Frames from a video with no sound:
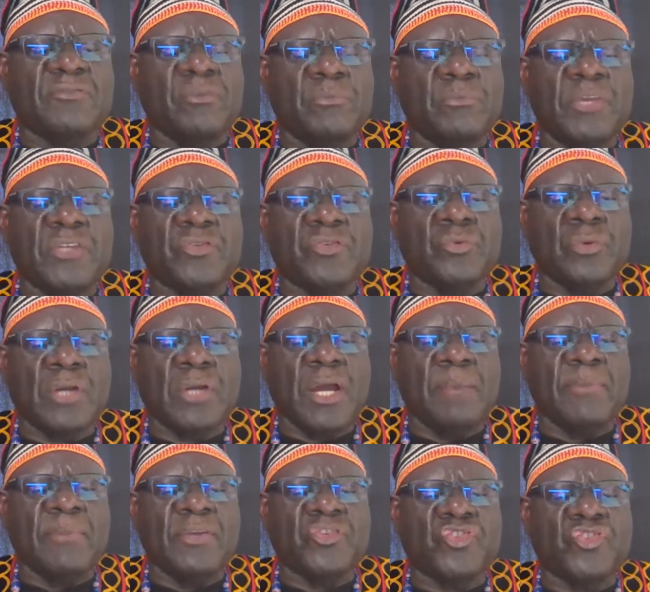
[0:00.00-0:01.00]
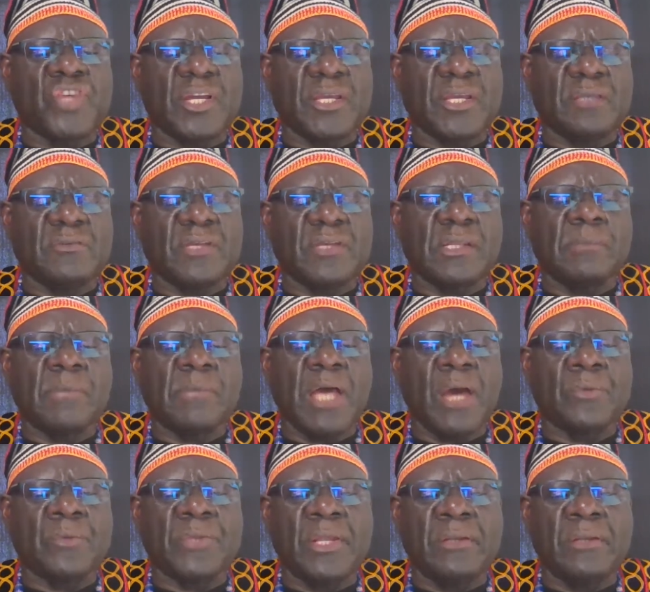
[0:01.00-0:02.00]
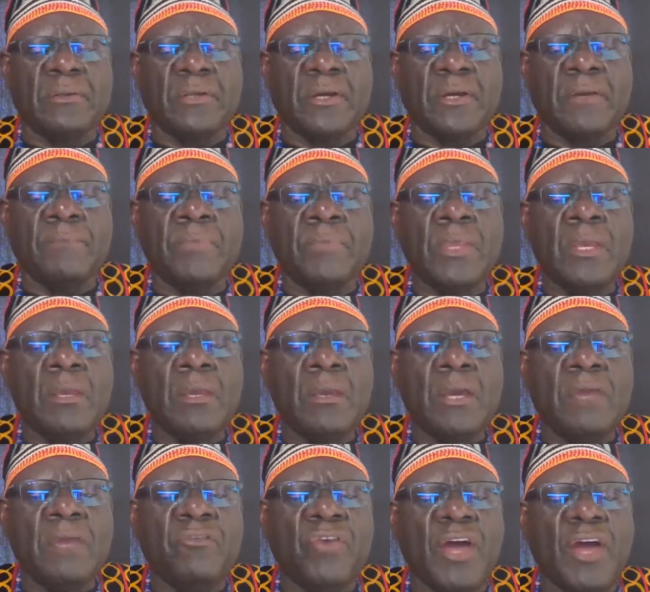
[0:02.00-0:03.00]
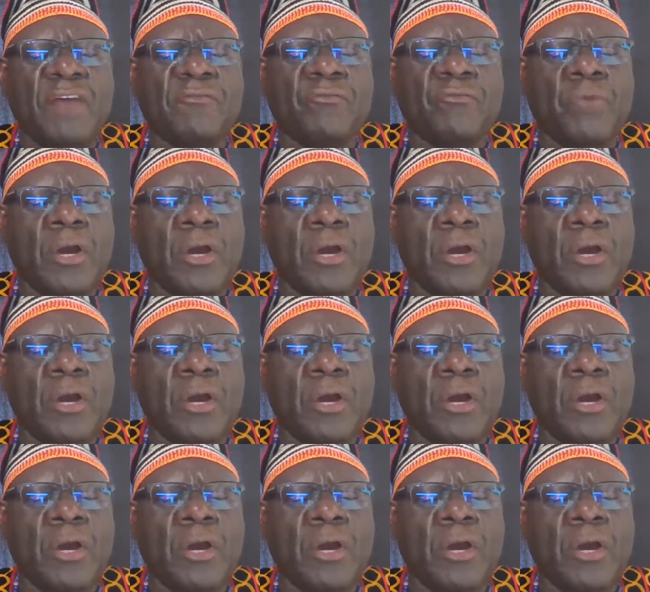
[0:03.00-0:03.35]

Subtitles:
for me to come and check them out. And if you have